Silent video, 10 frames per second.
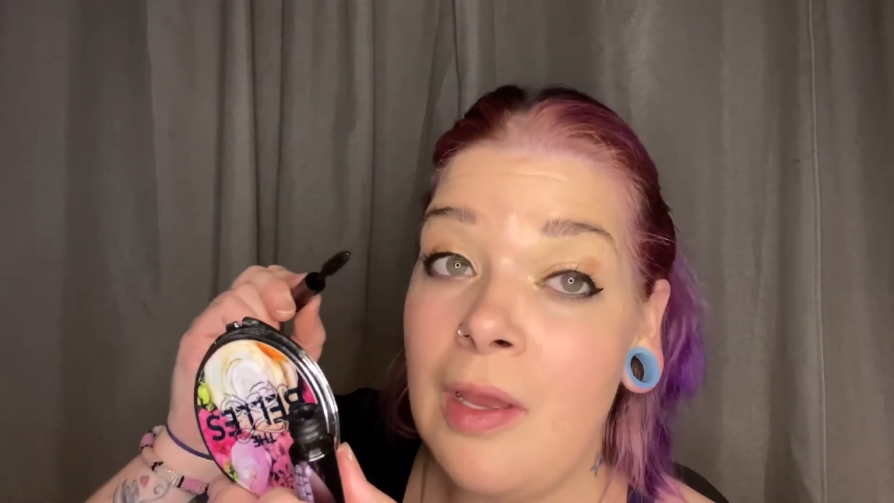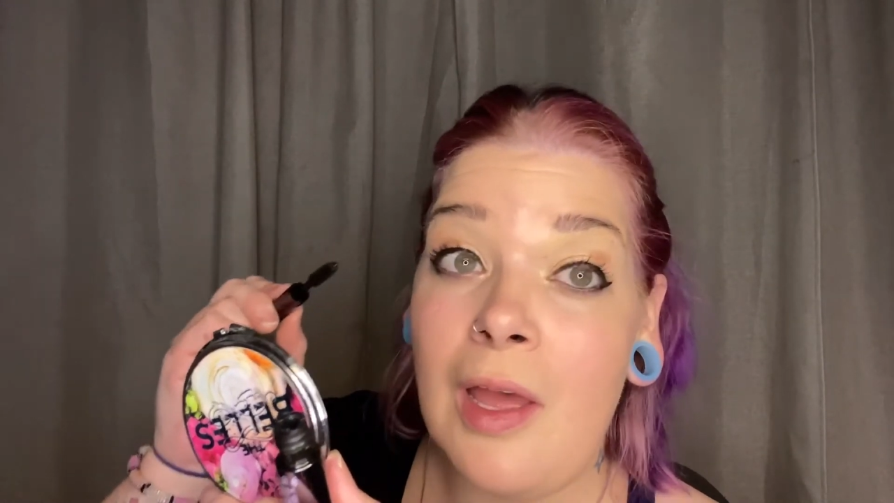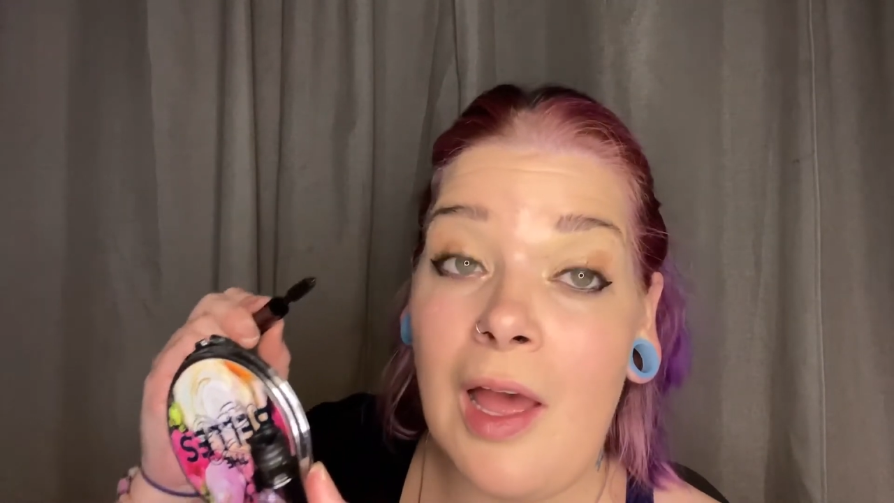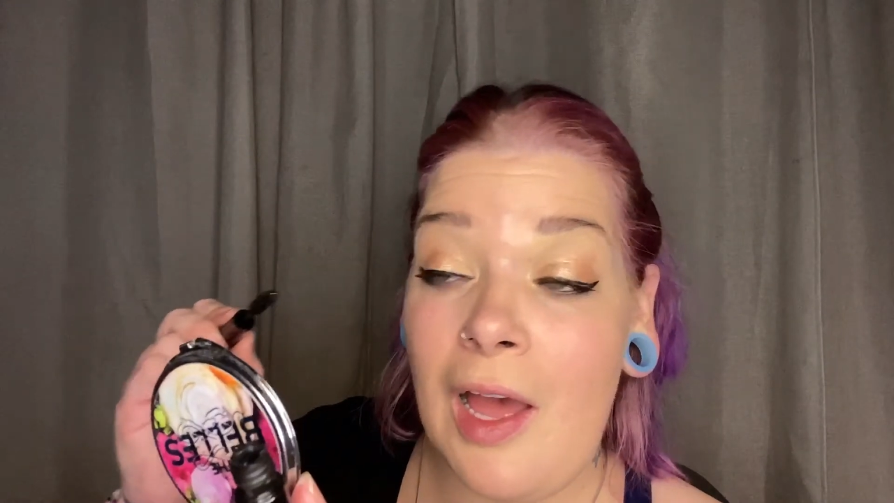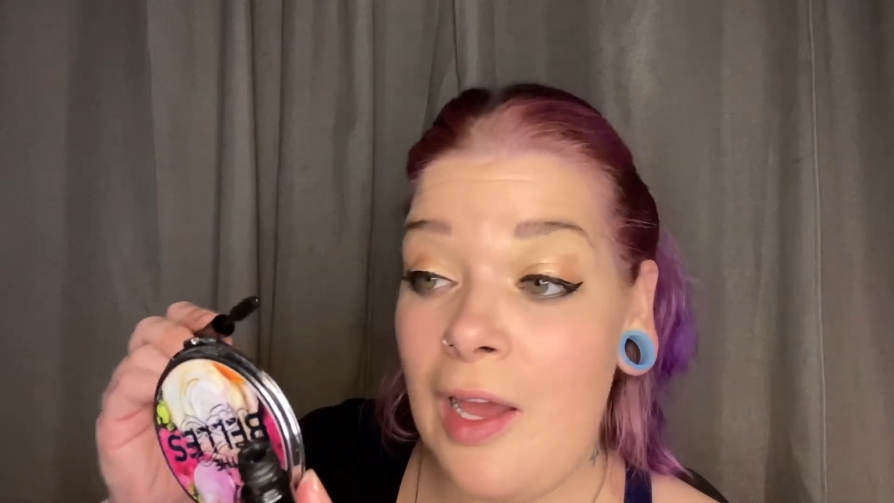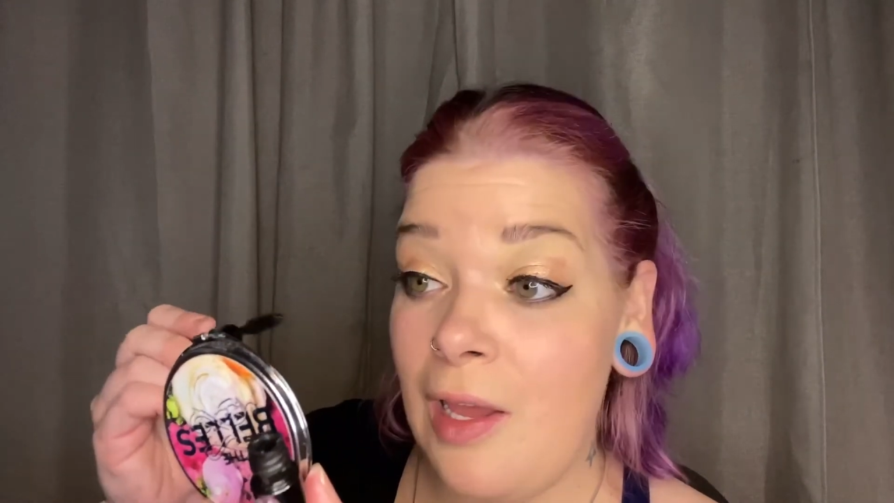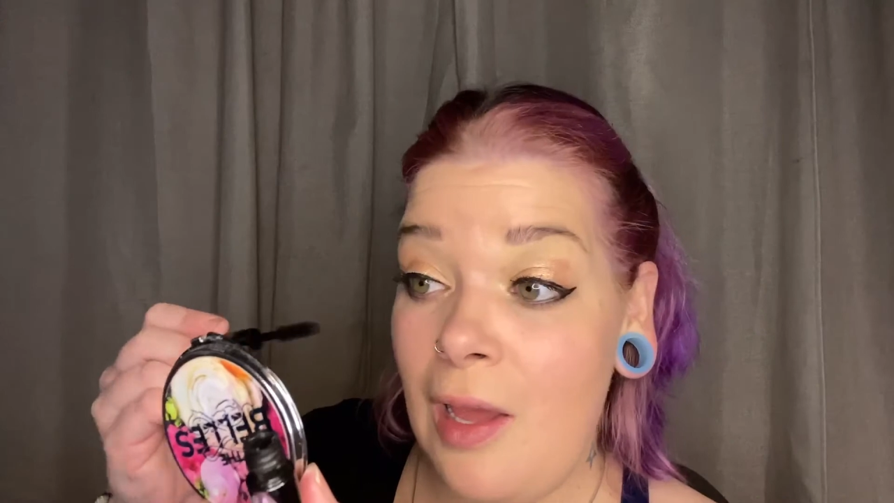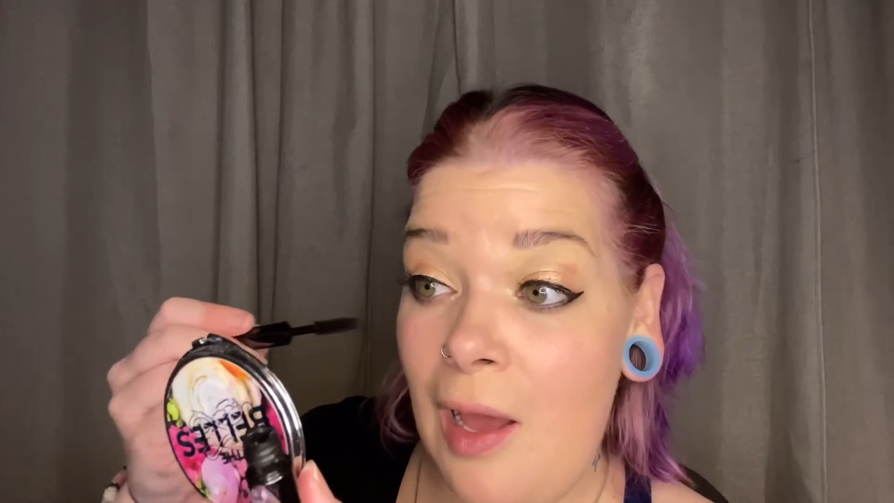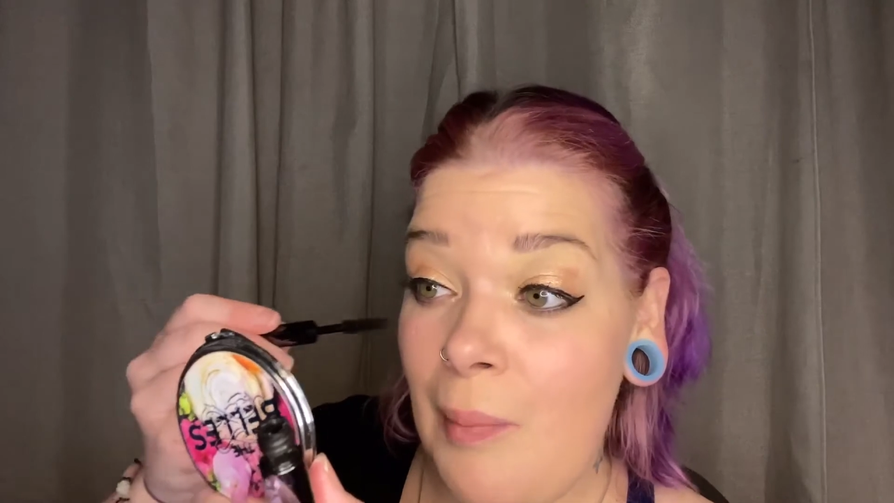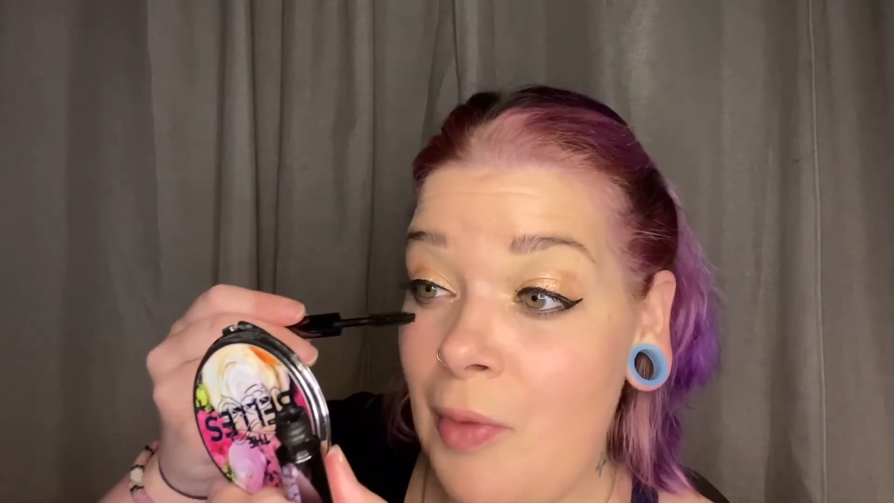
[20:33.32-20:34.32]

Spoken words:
I'm